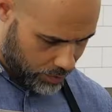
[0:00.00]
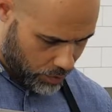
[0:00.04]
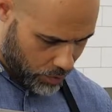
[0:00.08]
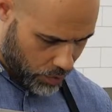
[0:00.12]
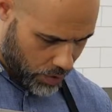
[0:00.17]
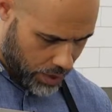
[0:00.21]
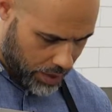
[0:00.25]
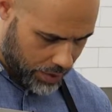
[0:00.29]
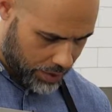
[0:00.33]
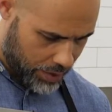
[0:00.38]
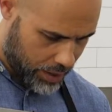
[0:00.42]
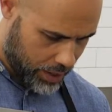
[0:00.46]

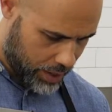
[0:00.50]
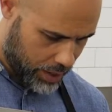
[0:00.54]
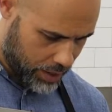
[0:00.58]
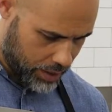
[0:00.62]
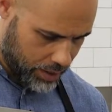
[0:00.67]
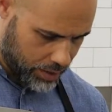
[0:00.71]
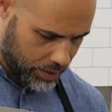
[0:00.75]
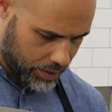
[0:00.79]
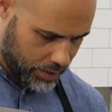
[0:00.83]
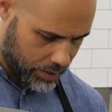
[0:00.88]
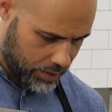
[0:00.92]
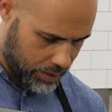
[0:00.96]
One of the
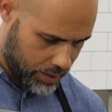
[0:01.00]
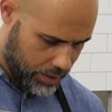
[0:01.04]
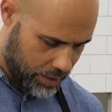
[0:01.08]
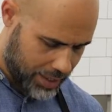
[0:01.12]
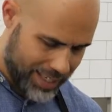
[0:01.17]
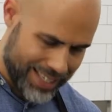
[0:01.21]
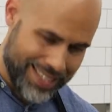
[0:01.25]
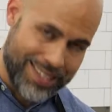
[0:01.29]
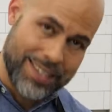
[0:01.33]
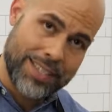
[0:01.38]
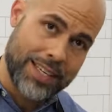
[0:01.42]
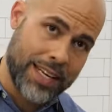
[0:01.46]

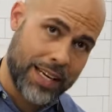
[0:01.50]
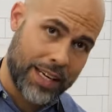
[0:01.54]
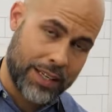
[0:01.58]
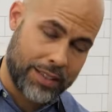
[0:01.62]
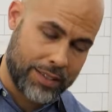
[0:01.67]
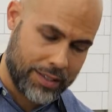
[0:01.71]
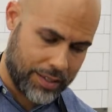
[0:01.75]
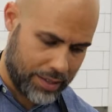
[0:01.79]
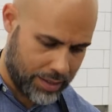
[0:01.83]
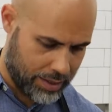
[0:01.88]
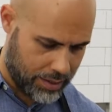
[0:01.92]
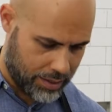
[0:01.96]

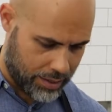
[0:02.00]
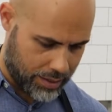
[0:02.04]
distinct